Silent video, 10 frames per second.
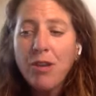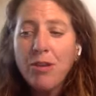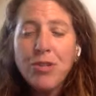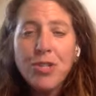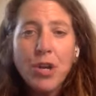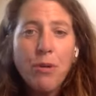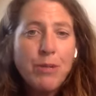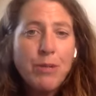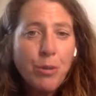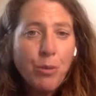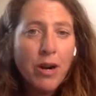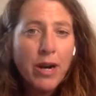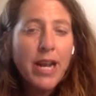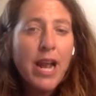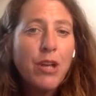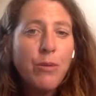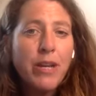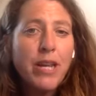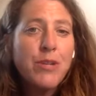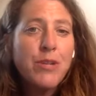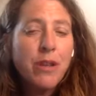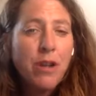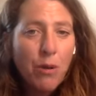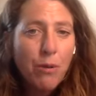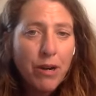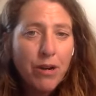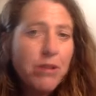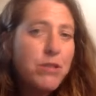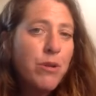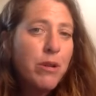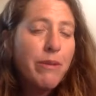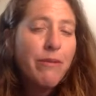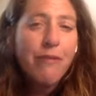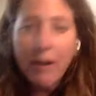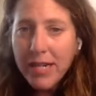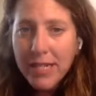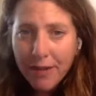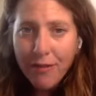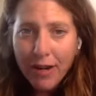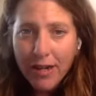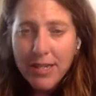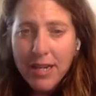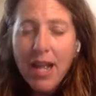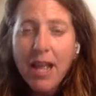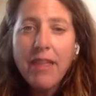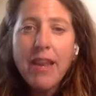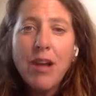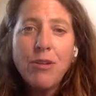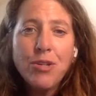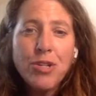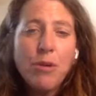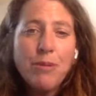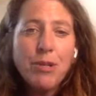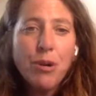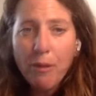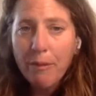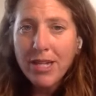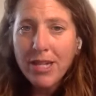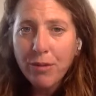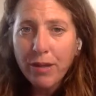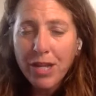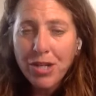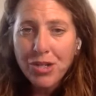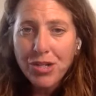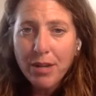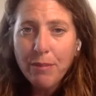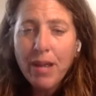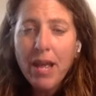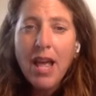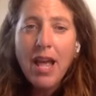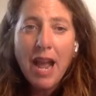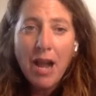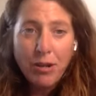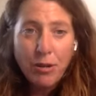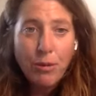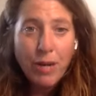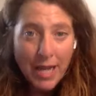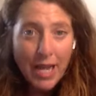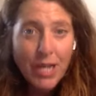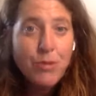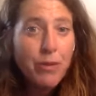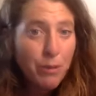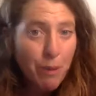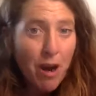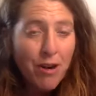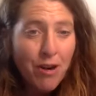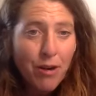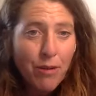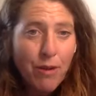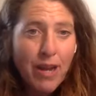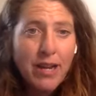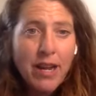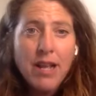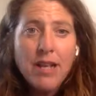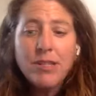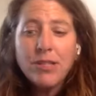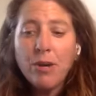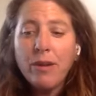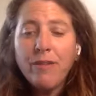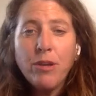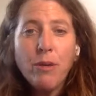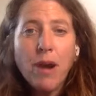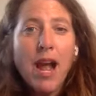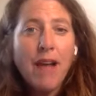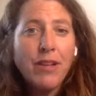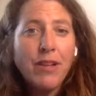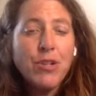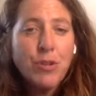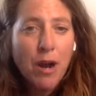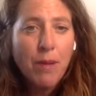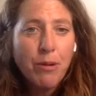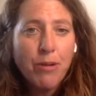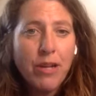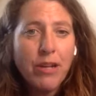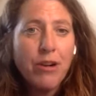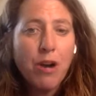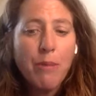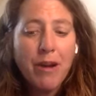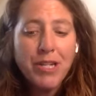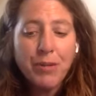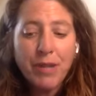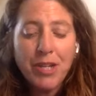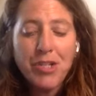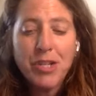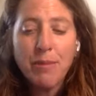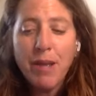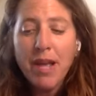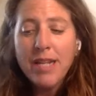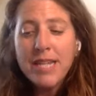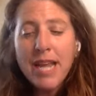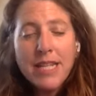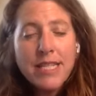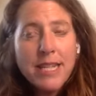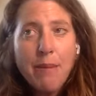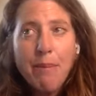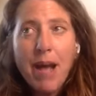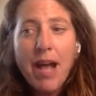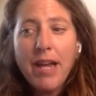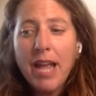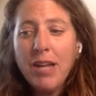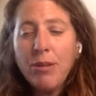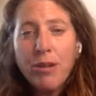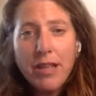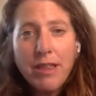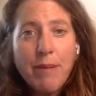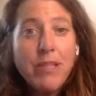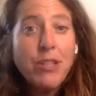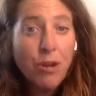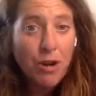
how you show up to work and how you engage with a coworker is going to be very different than how you show up to a romantic relationship and how you engage with your partner, right? So if you are having trouble in your co-parenting relationship, take a step back and you look at them as